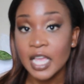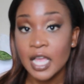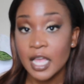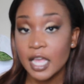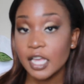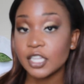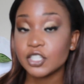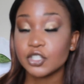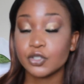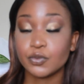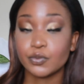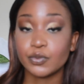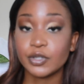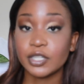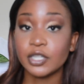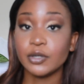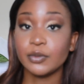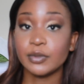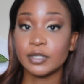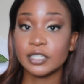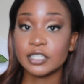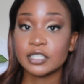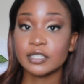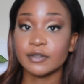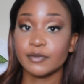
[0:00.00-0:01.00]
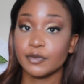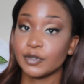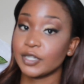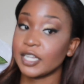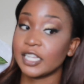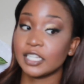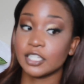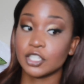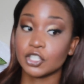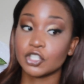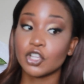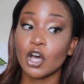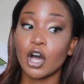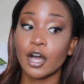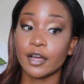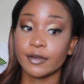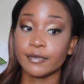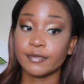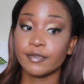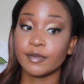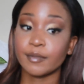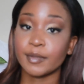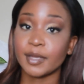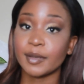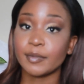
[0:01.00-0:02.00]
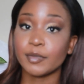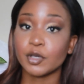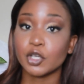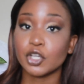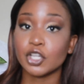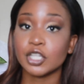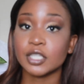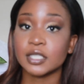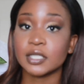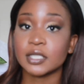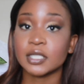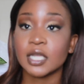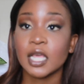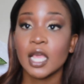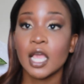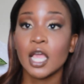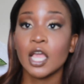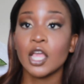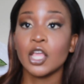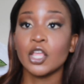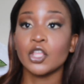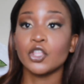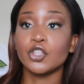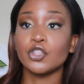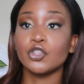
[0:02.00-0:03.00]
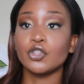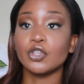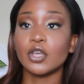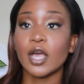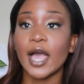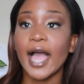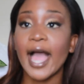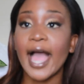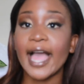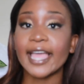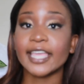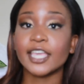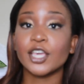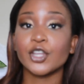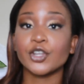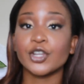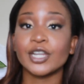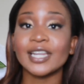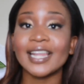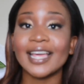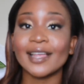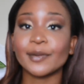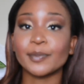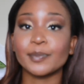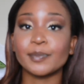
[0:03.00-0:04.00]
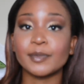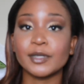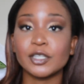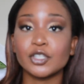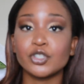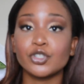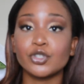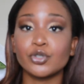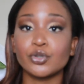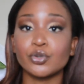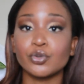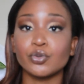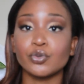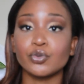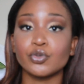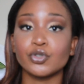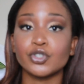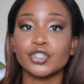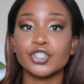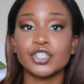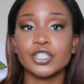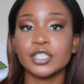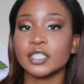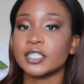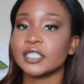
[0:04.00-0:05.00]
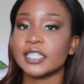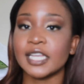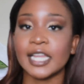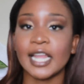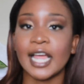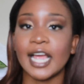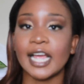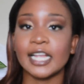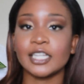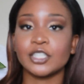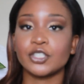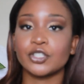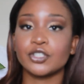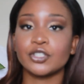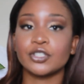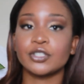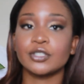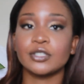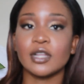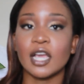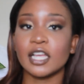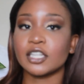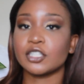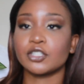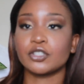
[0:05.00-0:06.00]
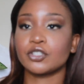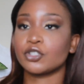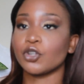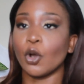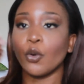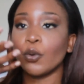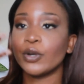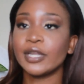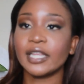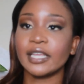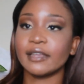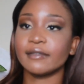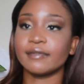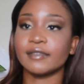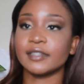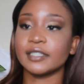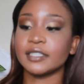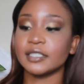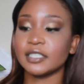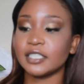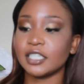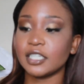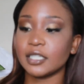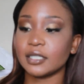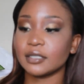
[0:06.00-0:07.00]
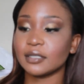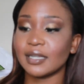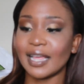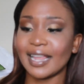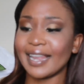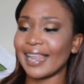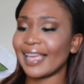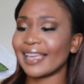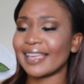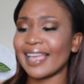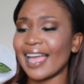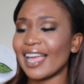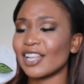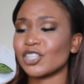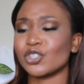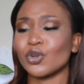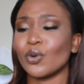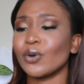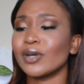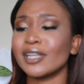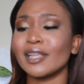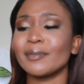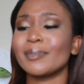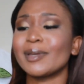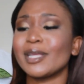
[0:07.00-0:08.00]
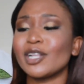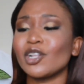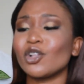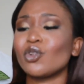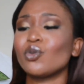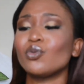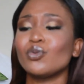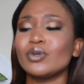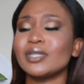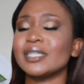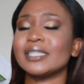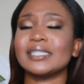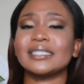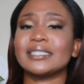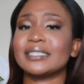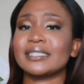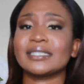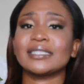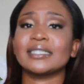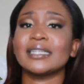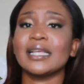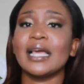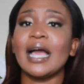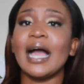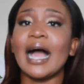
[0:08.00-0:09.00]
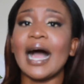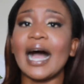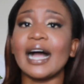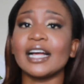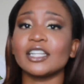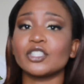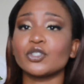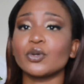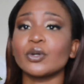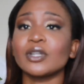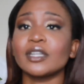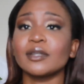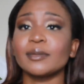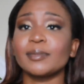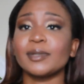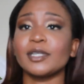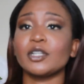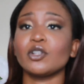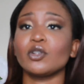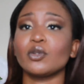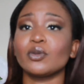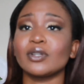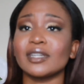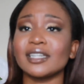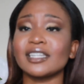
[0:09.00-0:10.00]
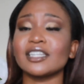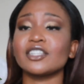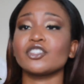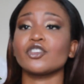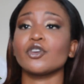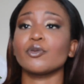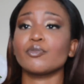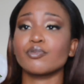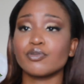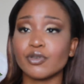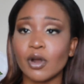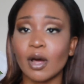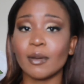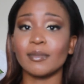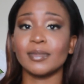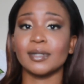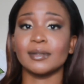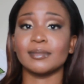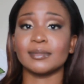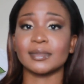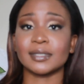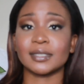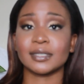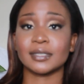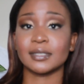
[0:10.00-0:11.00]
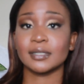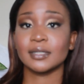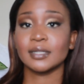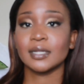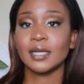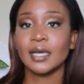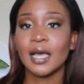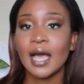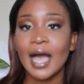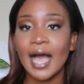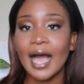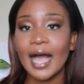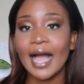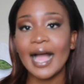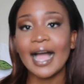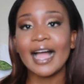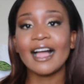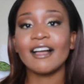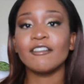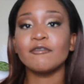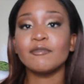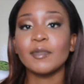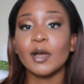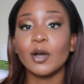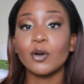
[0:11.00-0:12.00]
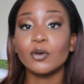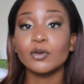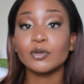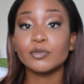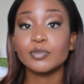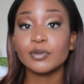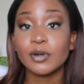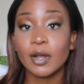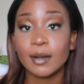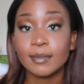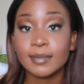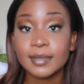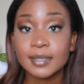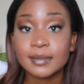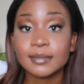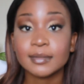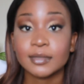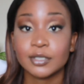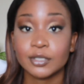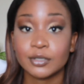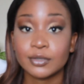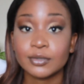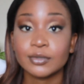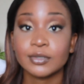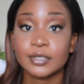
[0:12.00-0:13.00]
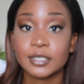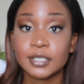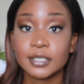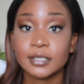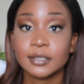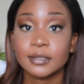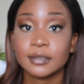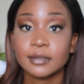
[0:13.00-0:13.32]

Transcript: It's really, really different, and it's hard for me because I cannot admit to shit that I don't even... like, I don't want to be included. I don't want to be included in your problems. I have my own problems, dude.